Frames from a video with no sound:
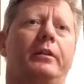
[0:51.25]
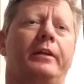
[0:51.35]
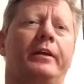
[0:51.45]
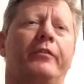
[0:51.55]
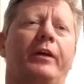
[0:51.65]

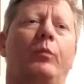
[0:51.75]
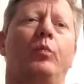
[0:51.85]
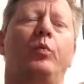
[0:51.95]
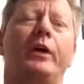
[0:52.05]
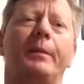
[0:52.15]
things that
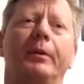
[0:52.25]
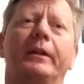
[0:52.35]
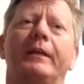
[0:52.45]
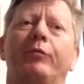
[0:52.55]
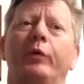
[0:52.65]
we
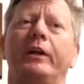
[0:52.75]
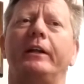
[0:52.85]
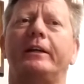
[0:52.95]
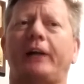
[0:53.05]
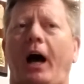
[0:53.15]
believe
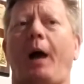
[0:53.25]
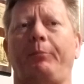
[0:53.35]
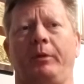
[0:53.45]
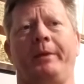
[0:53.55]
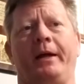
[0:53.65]
really
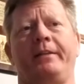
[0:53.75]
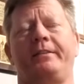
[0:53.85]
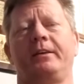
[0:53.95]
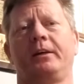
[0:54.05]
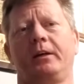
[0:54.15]
complement